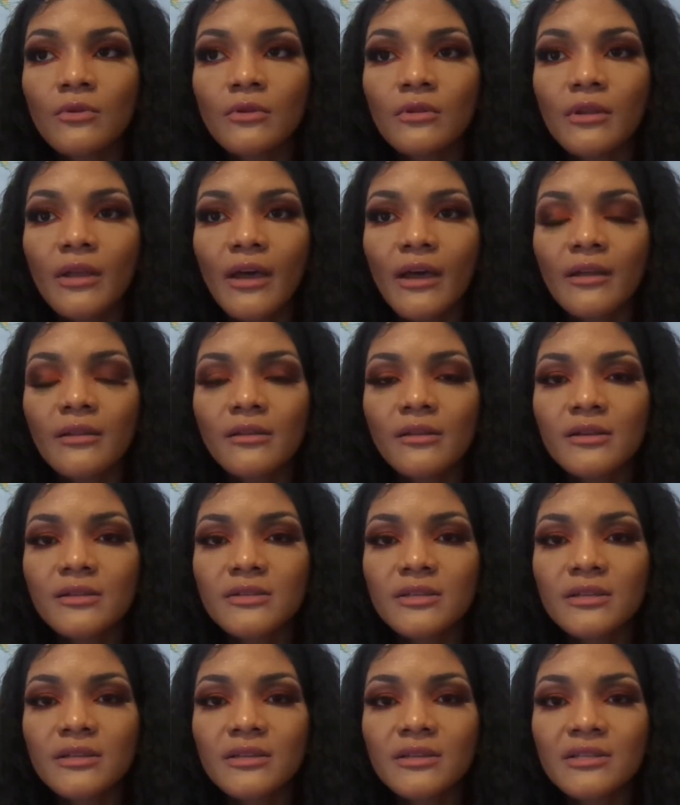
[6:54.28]
that
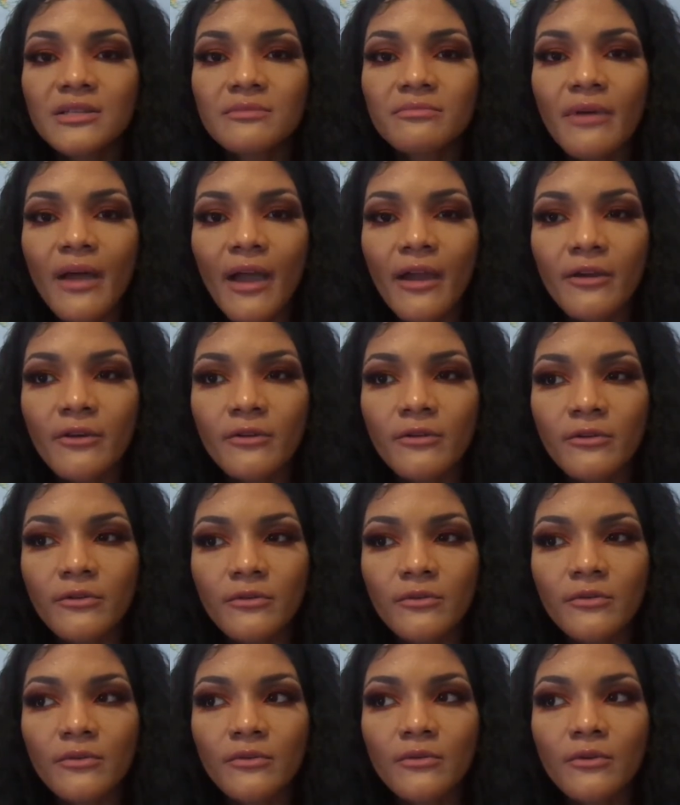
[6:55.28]
doesn't aspire
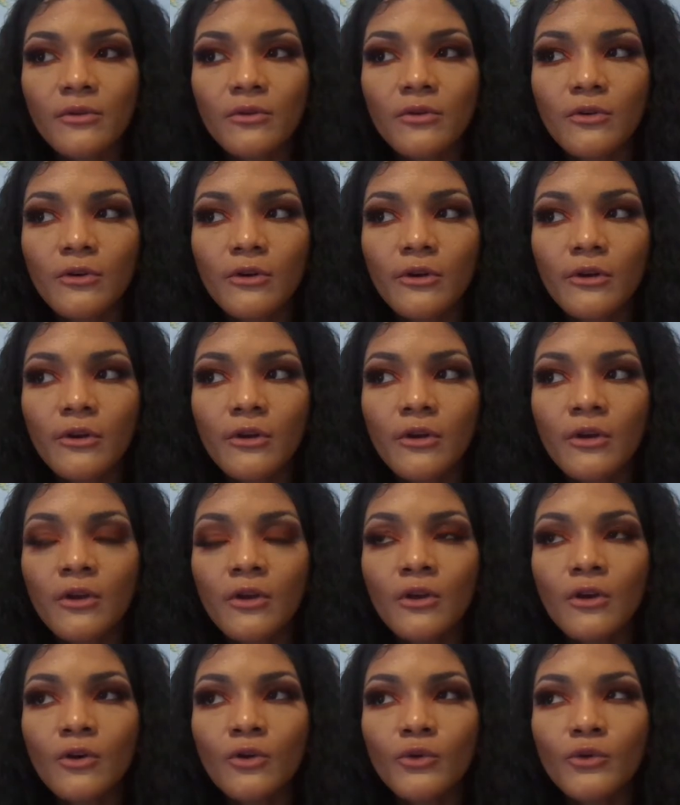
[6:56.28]
you or
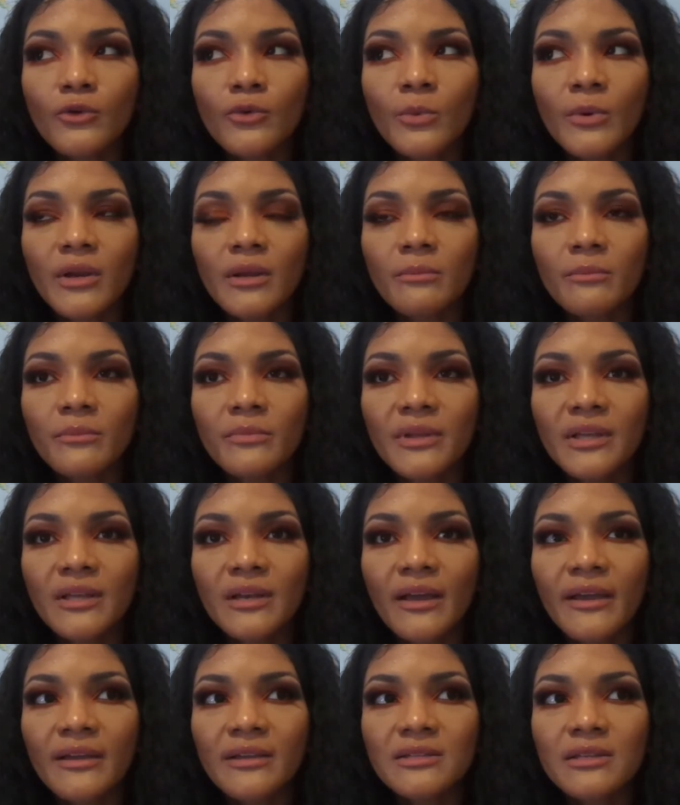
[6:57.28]
who you want to be
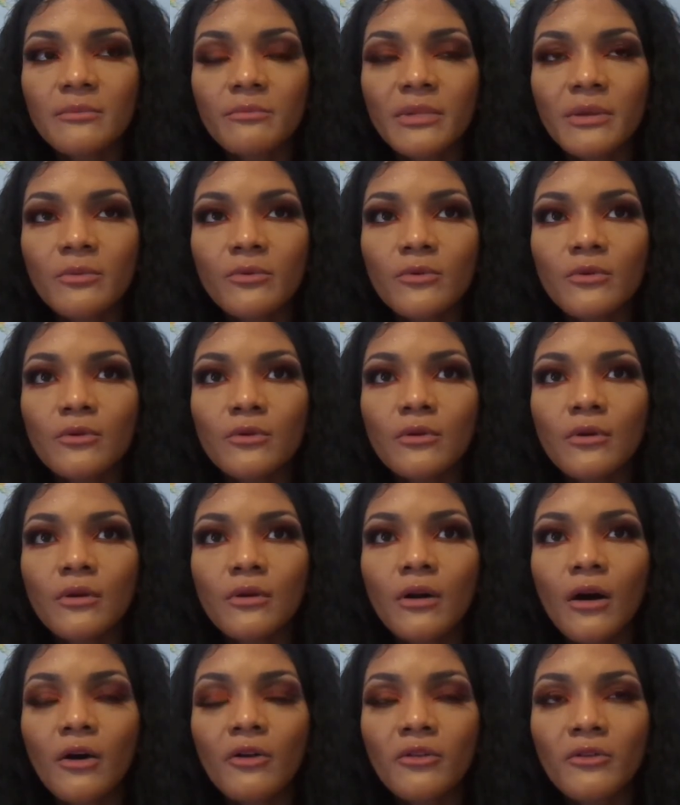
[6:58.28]
like some people
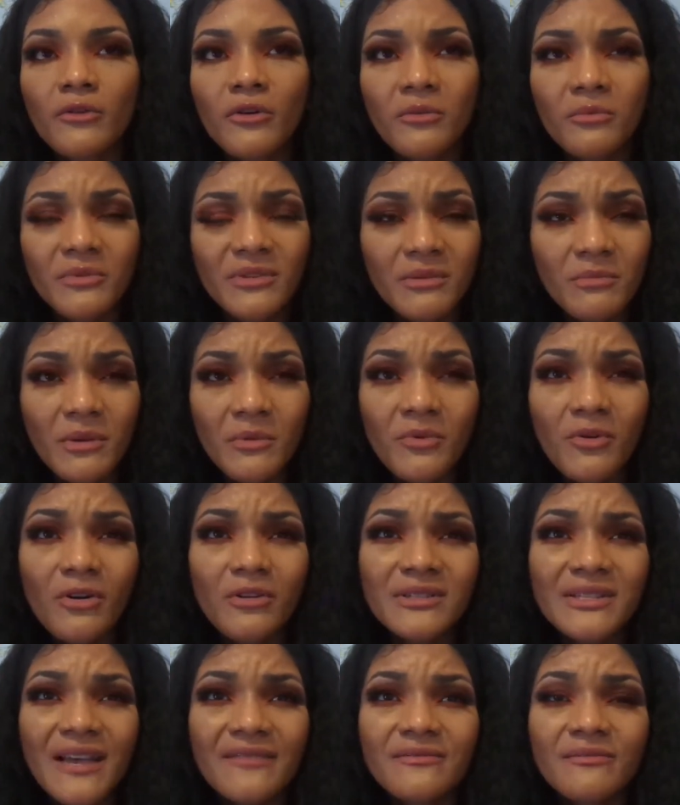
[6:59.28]
all, some people
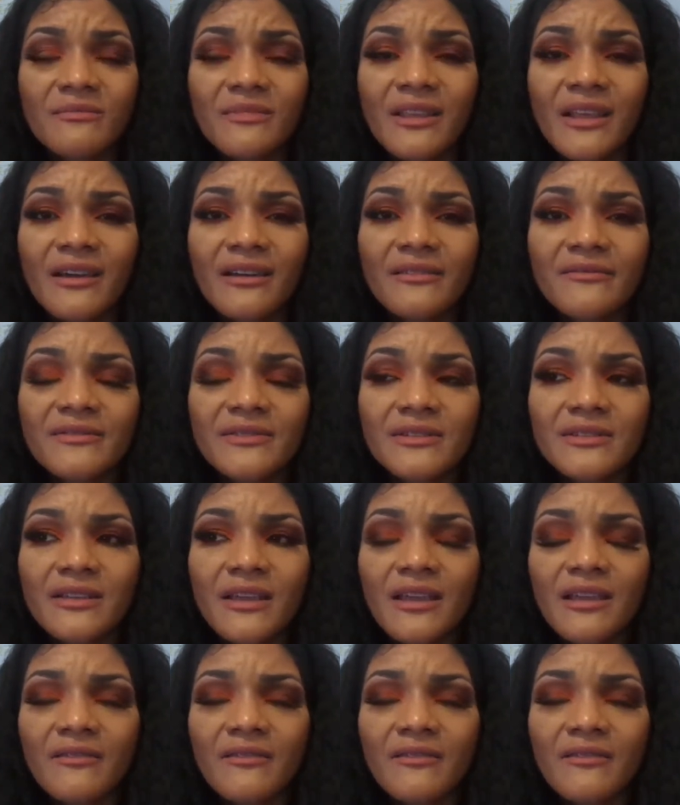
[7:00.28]
always have something negative to say